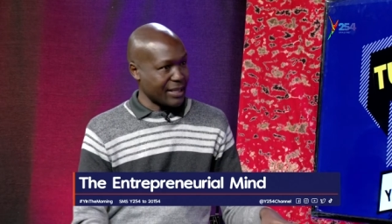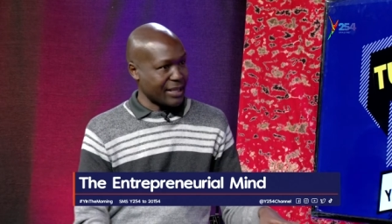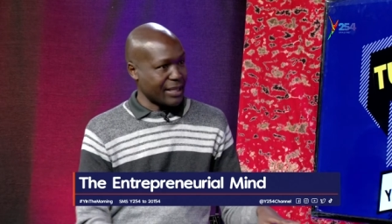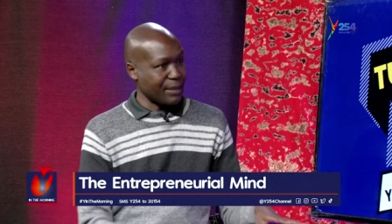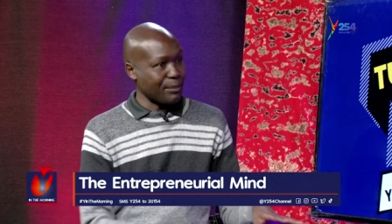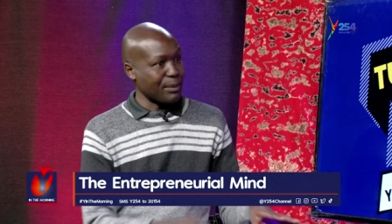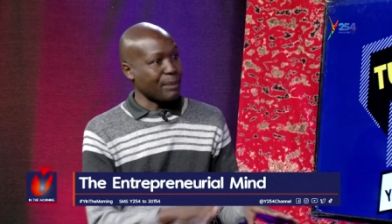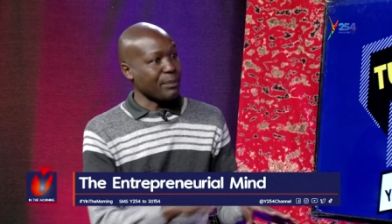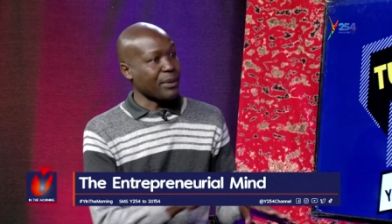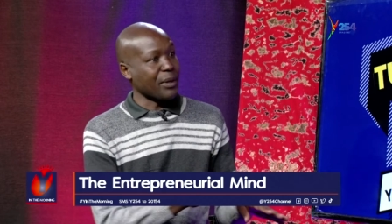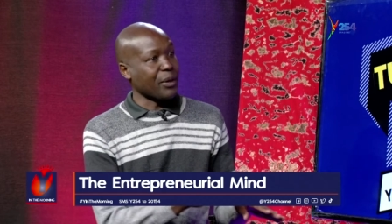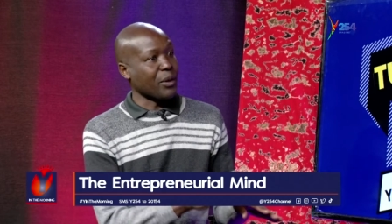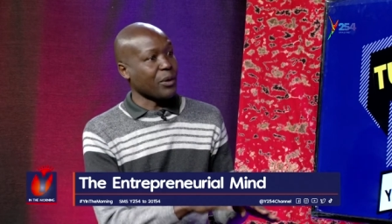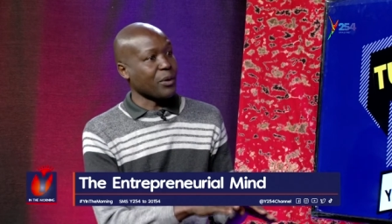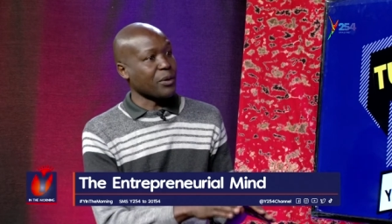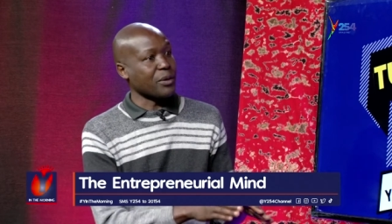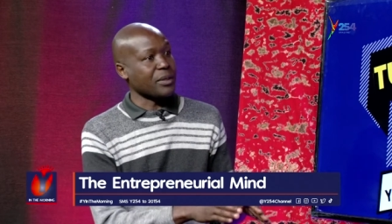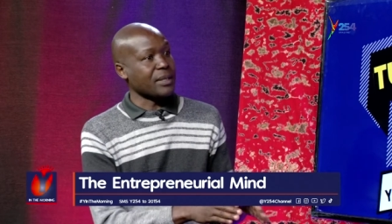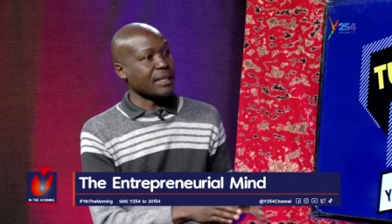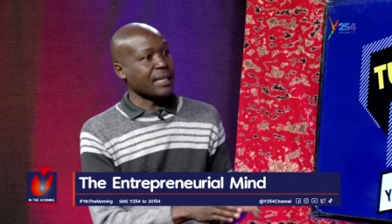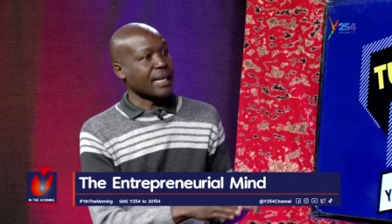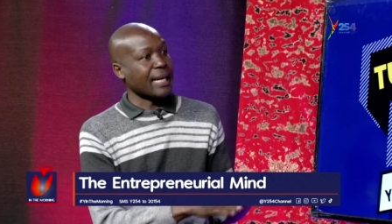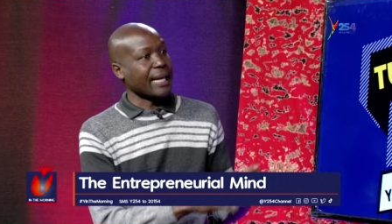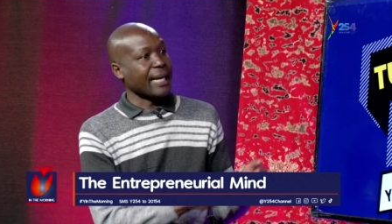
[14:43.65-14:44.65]
simply
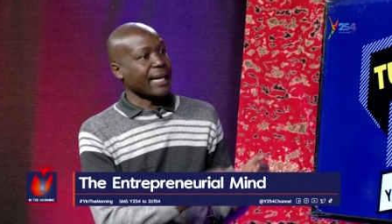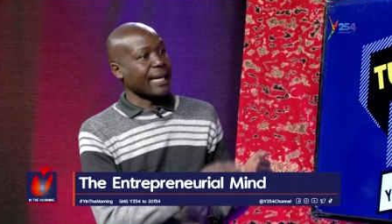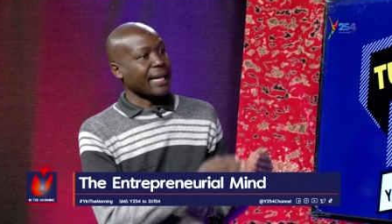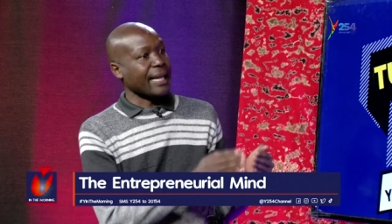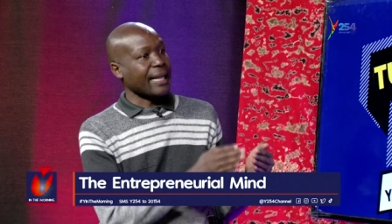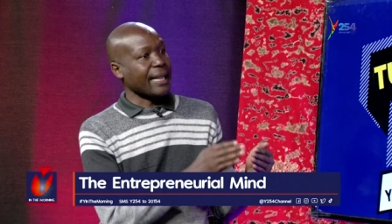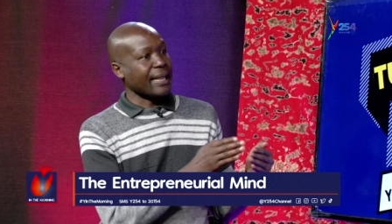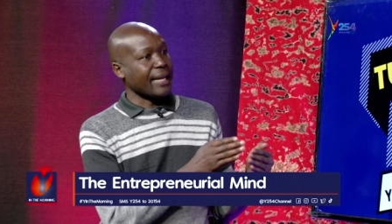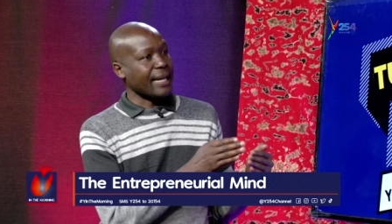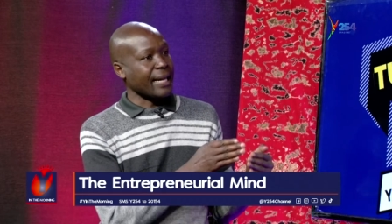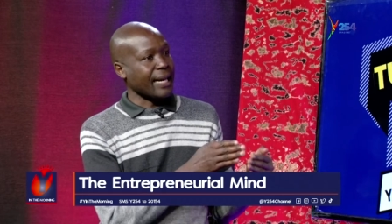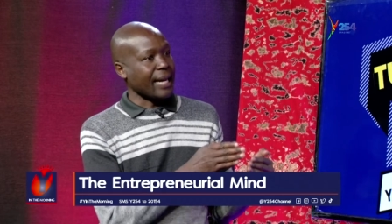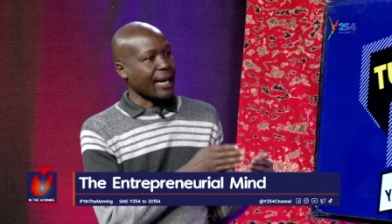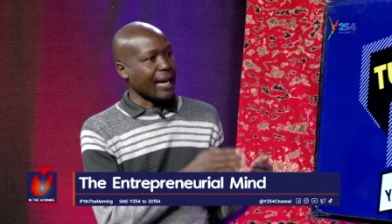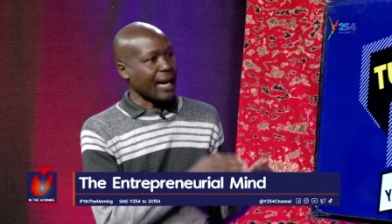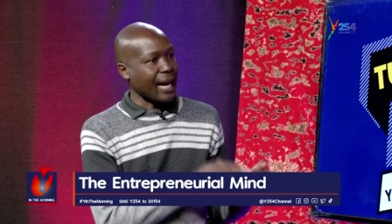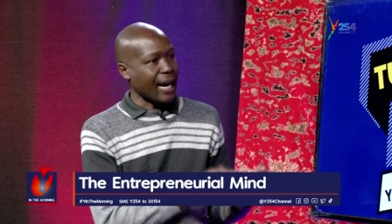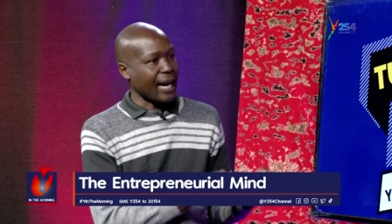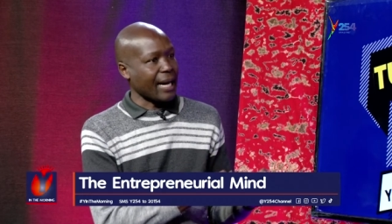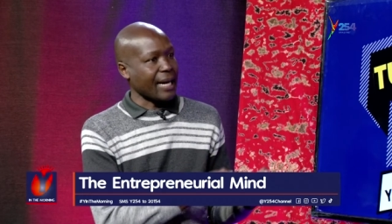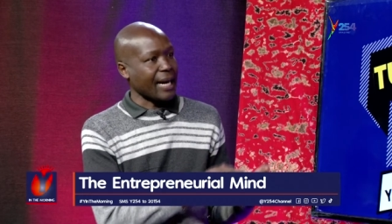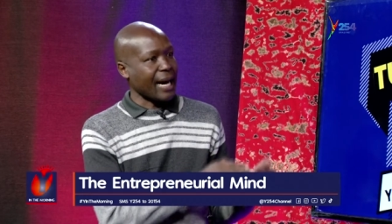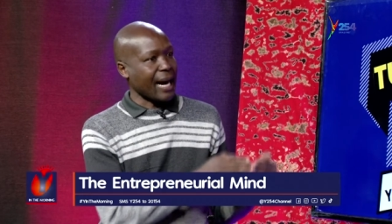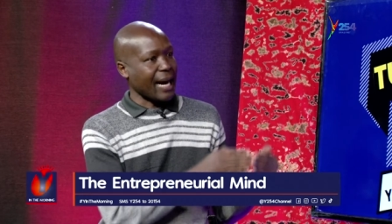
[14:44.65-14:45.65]
because they
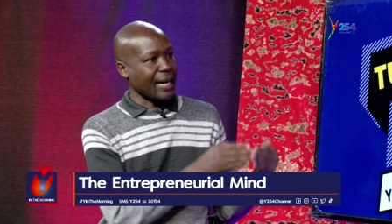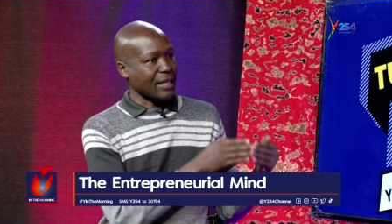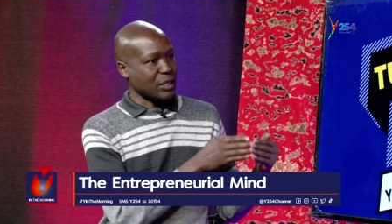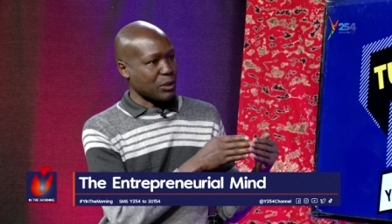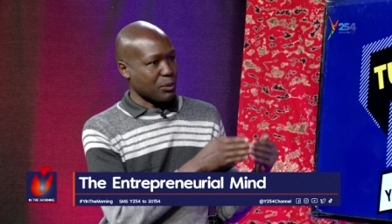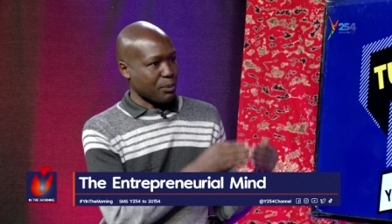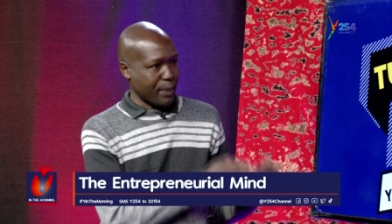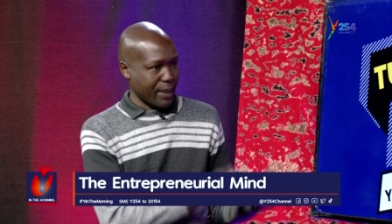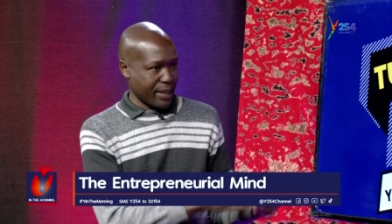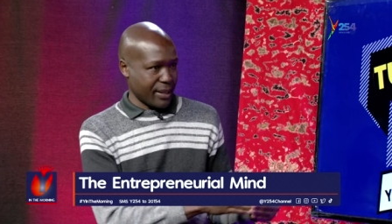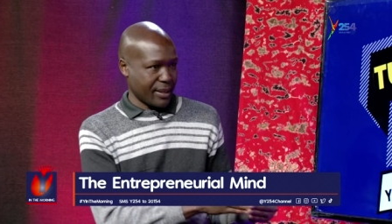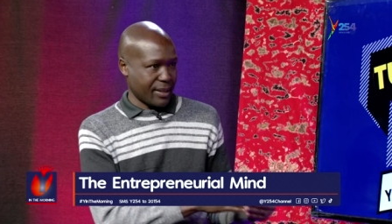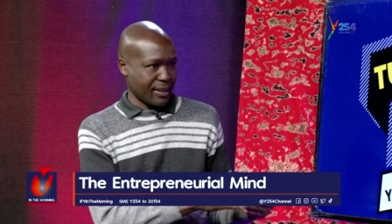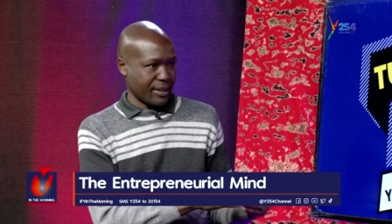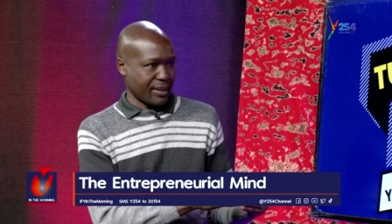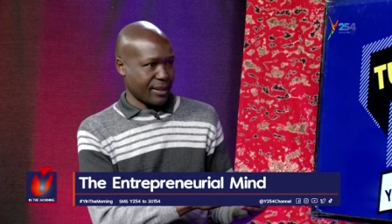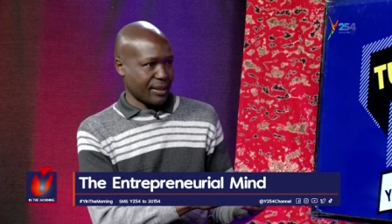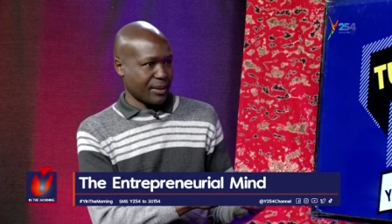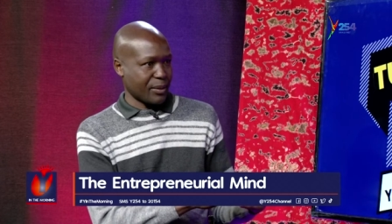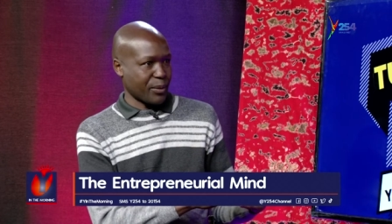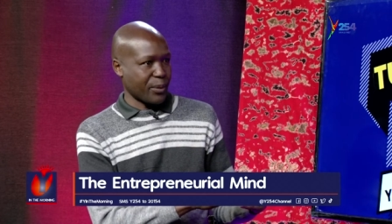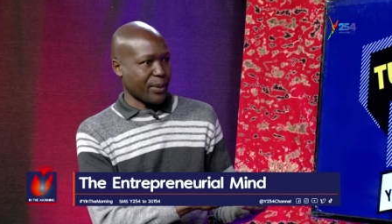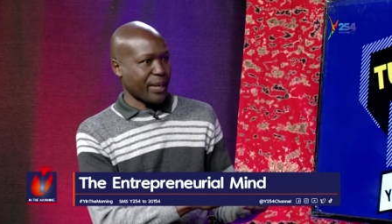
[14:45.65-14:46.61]
lack a space